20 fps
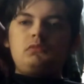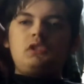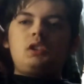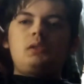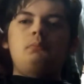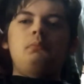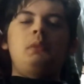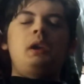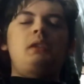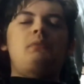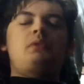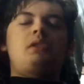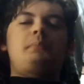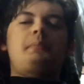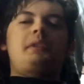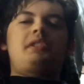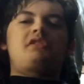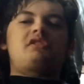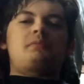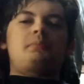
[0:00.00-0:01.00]
made one
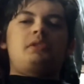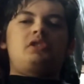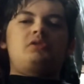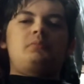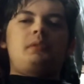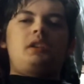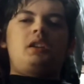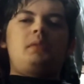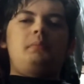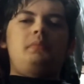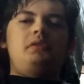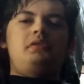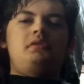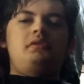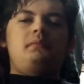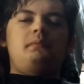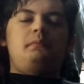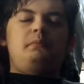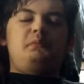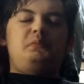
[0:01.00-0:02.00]
about SpongeBob,
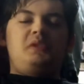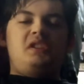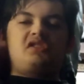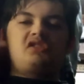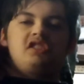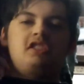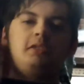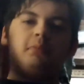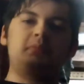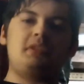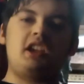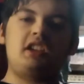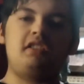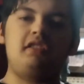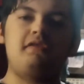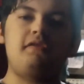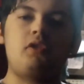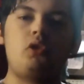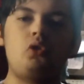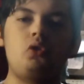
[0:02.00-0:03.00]
Rescue of
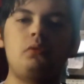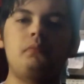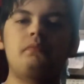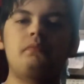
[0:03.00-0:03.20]
94.